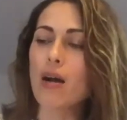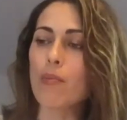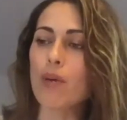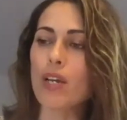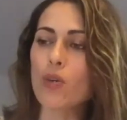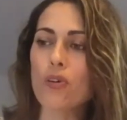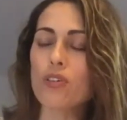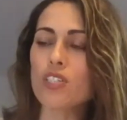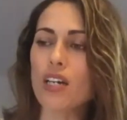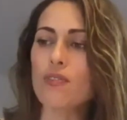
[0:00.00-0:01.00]
in order
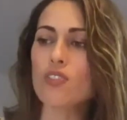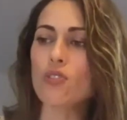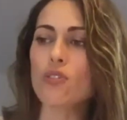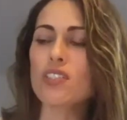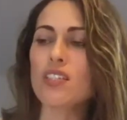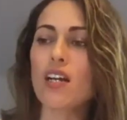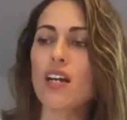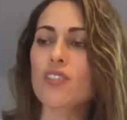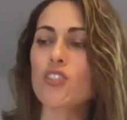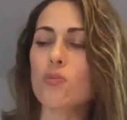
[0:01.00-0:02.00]
to kind of service that
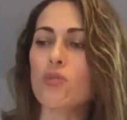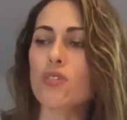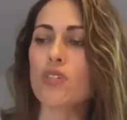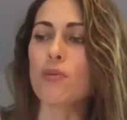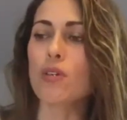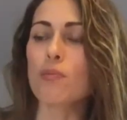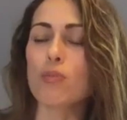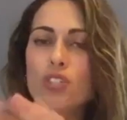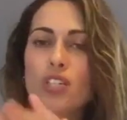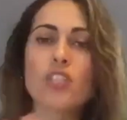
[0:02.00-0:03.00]
customer and
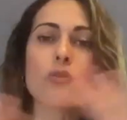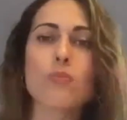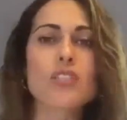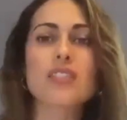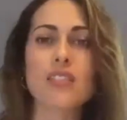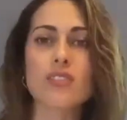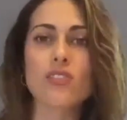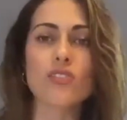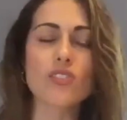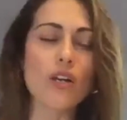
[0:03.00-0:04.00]
protect your business.
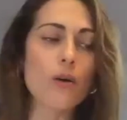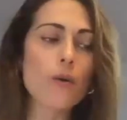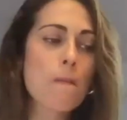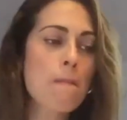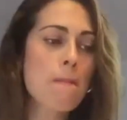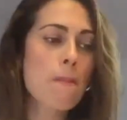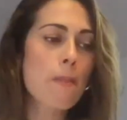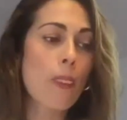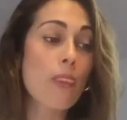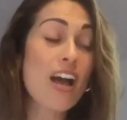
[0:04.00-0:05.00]
So
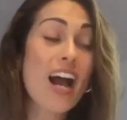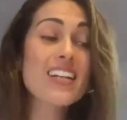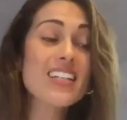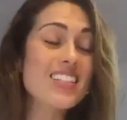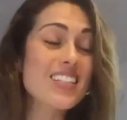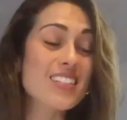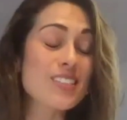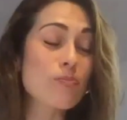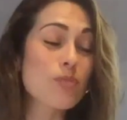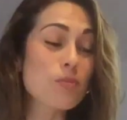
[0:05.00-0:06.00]
that, I think,
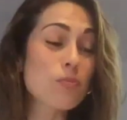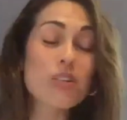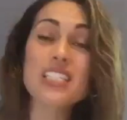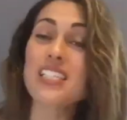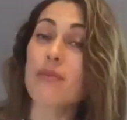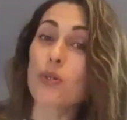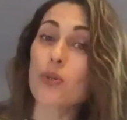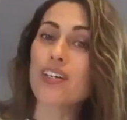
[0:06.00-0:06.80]
is pretty damn cool.